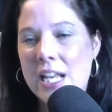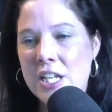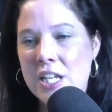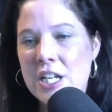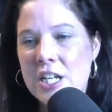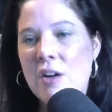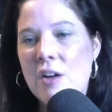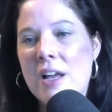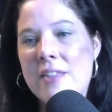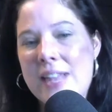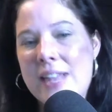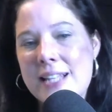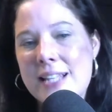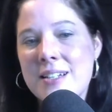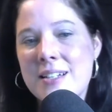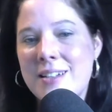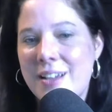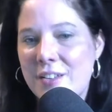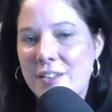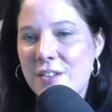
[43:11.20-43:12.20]
you know, and that's
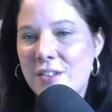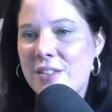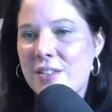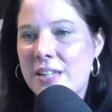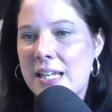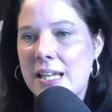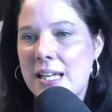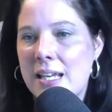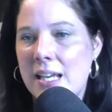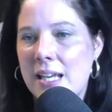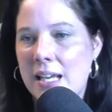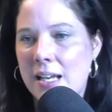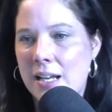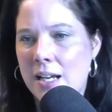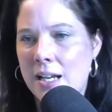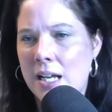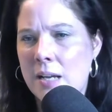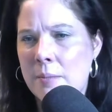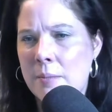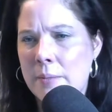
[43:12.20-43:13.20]
another thing.
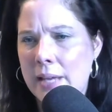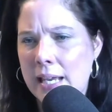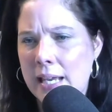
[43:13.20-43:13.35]
Um,